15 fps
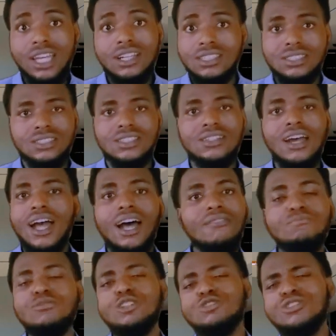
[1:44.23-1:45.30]
Yes.
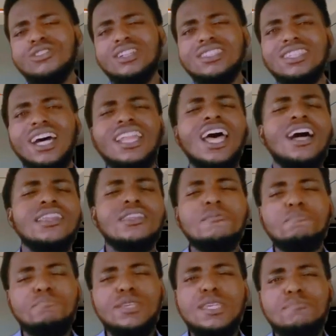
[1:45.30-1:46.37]
And the truth is that
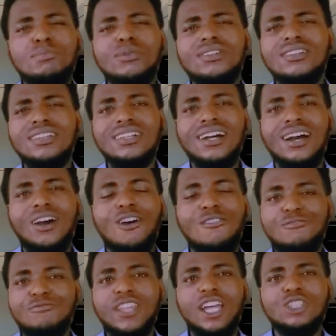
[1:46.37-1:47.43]
the people
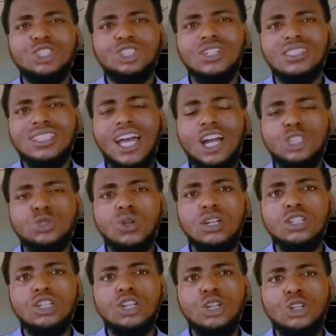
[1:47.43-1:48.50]
of Nigeria
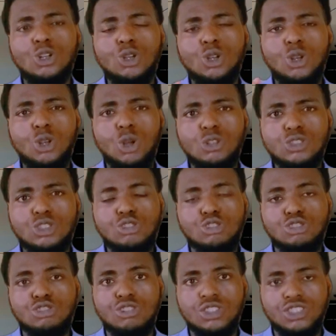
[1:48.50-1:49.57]
actually lost
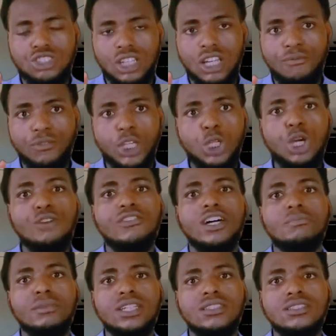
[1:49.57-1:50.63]
trust in the
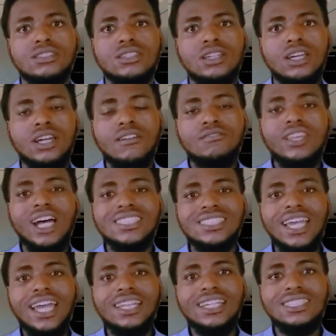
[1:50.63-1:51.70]
government.
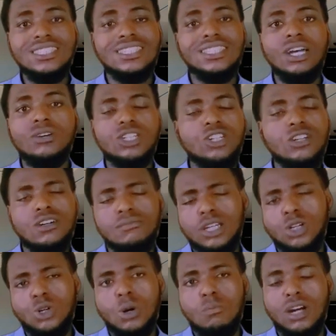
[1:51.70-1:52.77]
That anything now the
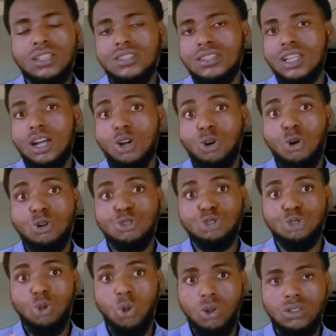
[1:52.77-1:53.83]
government come out now, call
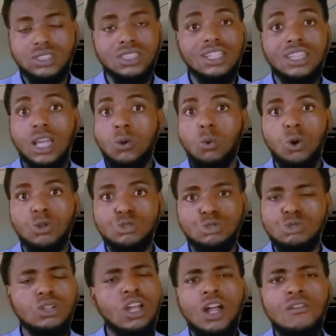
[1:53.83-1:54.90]
talk, say they
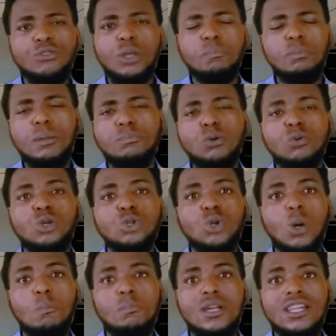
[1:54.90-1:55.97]
won't do. The people will
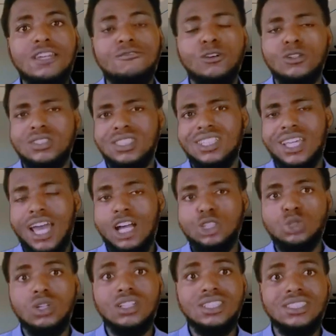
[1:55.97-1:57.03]
not believe until they
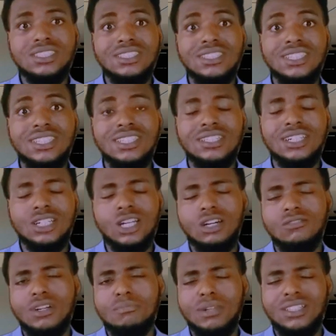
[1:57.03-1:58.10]
actually see the
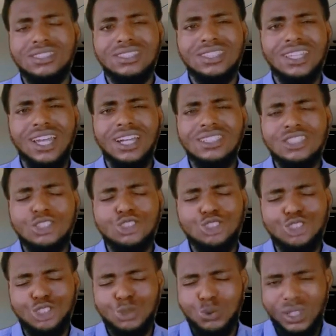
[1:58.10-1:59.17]
government start
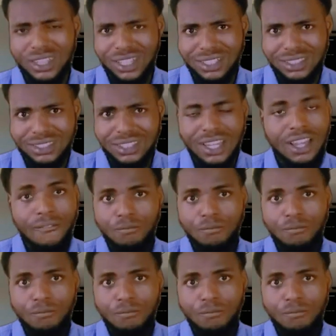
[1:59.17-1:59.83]
doing it.